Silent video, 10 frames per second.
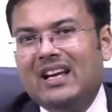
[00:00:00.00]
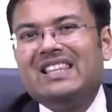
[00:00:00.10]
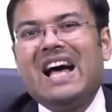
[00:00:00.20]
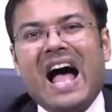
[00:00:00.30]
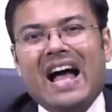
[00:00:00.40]

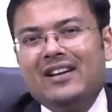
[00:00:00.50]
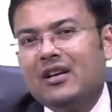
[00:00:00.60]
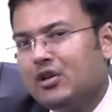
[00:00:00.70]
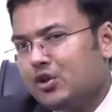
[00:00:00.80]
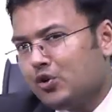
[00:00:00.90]
The
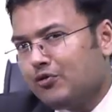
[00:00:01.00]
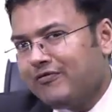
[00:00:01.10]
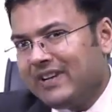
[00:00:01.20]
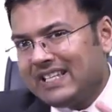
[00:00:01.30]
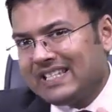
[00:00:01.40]
handle should
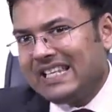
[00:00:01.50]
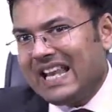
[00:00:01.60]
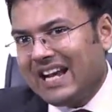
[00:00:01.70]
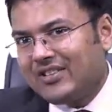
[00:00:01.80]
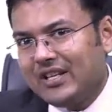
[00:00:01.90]
face
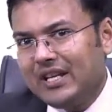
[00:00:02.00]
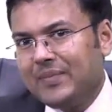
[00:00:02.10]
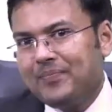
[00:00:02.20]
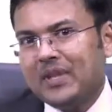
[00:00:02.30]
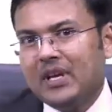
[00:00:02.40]
laterally,
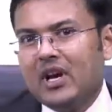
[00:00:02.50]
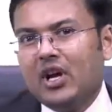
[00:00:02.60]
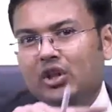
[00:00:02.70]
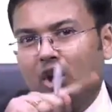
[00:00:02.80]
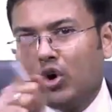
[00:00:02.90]

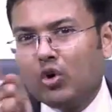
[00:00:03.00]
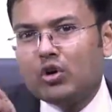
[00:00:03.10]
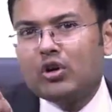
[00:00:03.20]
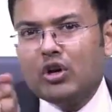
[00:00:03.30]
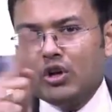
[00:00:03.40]
the
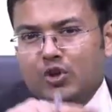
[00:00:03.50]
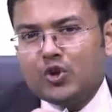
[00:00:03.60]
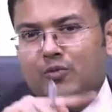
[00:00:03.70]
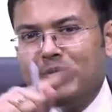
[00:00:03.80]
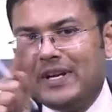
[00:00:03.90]
hook
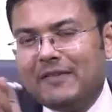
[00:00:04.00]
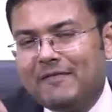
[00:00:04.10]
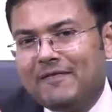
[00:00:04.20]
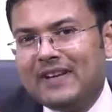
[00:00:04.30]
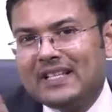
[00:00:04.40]
should be
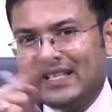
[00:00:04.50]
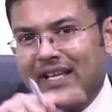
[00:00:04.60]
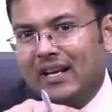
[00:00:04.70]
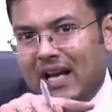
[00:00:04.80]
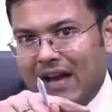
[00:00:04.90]

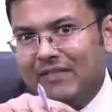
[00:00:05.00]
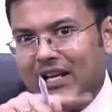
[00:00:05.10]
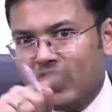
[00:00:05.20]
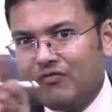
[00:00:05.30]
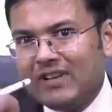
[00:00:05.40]
facing having
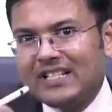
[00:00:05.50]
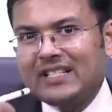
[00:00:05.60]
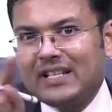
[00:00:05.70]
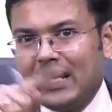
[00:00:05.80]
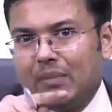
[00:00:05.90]

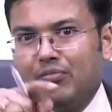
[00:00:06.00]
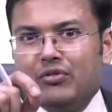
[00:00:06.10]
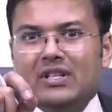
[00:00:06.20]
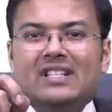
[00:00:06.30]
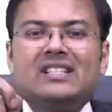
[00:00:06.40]
convexity
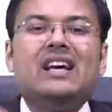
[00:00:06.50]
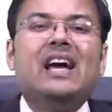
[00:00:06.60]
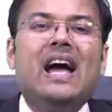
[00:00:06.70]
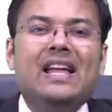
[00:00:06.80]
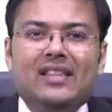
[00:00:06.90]
upwards,
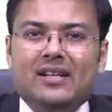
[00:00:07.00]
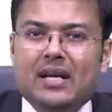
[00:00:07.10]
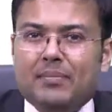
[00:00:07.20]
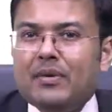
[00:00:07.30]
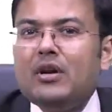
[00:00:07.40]
and the
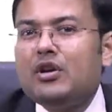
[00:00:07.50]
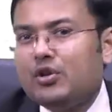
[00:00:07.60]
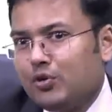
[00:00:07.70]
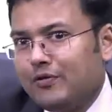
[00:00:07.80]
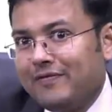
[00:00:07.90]
tip
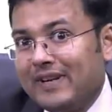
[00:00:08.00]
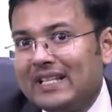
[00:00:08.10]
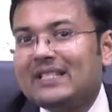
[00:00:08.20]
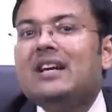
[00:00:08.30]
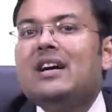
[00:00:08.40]
should
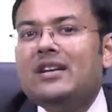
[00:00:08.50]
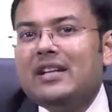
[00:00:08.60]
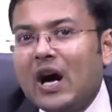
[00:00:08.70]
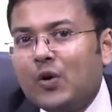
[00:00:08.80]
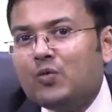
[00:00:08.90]
face
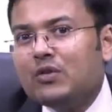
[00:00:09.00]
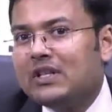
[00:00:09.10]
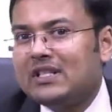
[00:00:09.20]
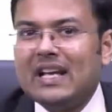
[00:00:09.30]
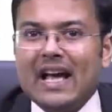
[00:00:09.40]

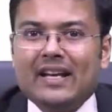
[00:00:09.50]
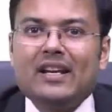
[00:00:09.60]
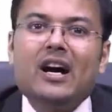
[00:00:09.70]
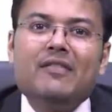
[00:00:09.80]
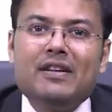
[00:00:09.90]
downwards and
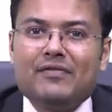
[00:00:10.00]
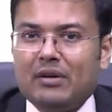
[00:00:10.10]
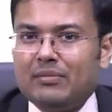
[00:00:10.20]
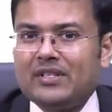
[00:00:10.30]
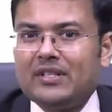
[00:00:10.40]
away
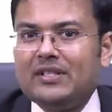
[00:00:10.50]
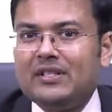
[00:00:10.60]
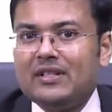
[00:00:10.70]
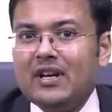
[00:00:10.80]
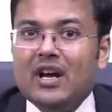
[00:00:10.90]
from the
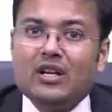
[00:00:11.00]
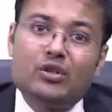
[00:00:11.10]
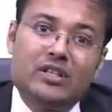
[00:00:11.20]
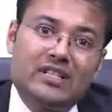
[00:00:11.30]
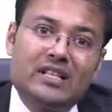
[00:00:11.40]
surgeon. So
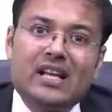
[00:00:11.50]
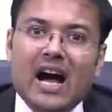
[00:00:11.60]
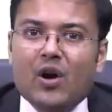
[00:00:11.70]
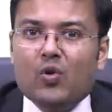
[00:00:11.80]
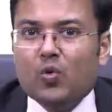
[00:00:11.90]
this is
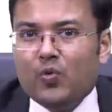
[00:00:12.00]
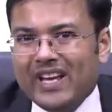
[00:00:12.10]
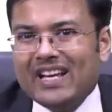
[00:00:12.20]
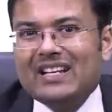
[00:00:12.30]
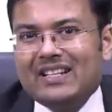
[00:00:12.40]
how we
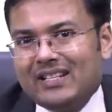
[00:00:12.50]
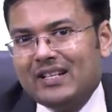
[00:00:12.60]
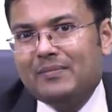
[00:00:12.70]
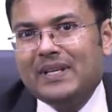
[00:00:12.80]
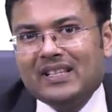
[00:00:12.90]
can
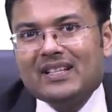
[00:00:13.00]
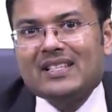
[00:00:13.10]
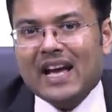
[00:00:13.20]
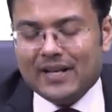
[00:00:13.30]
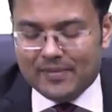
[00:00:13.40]
determine the
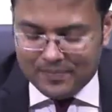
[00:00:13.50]
side.